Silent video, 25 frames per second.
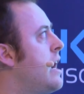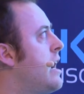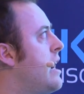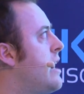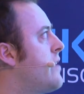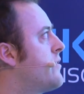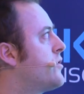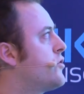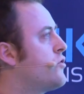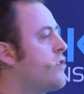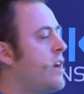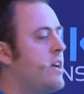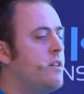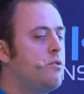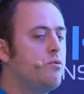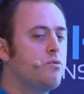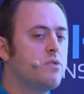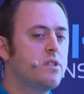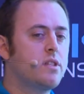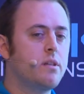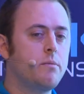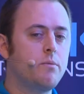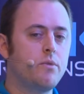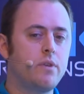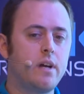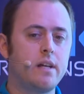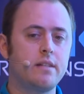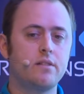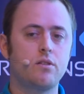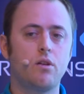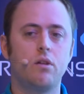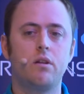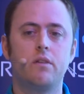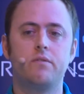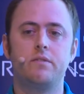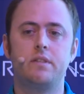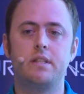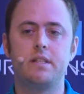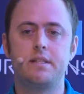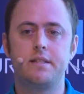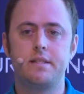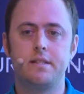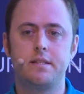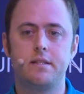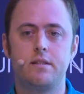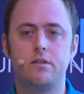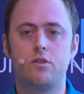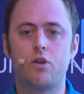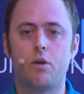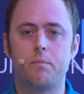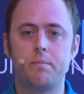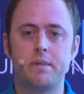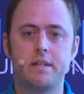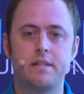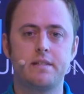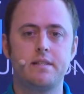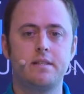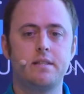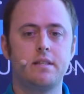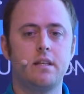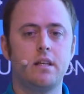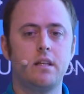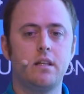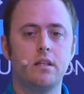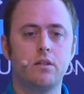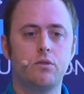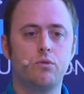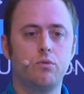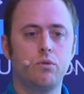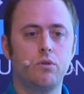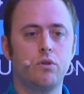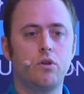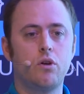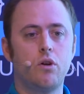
I've tried to summarize all of these topics in a tool